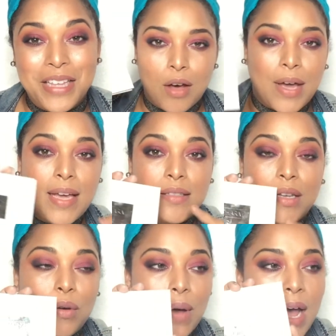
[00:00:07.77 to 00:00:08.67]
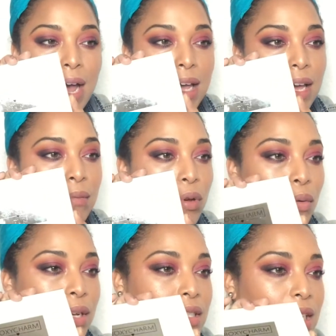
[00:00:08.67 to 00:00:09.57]
Okay, so I am
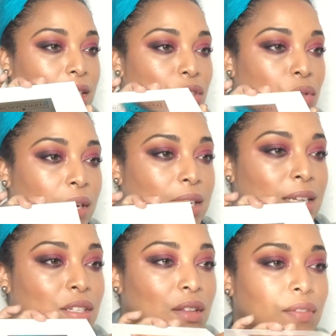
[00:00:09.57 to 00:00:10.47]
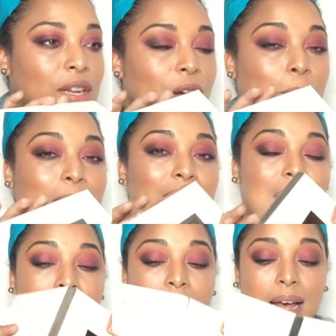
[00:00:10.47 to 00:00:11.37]
going to get straight into the video, but
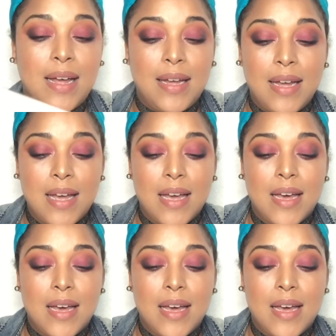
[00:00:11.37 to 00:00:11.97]
I